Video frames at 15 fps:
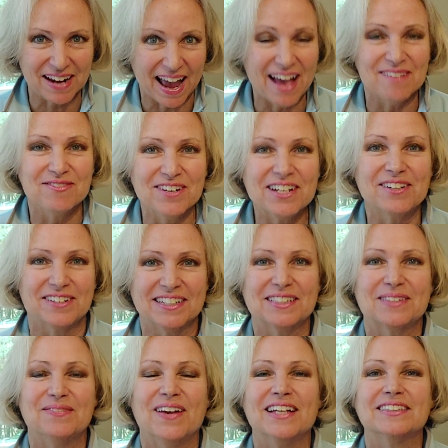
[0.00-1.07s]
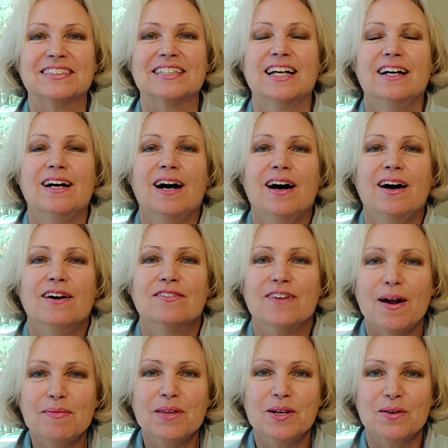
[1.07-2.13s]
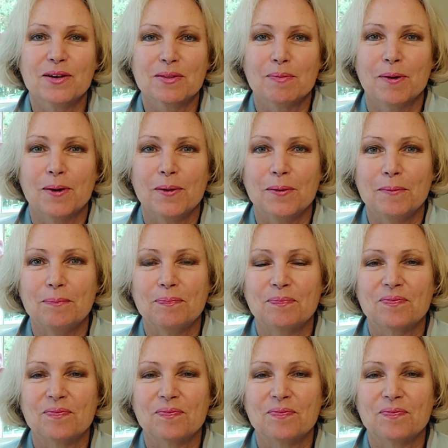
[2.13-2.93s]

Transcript: every Christmas from the North Pole.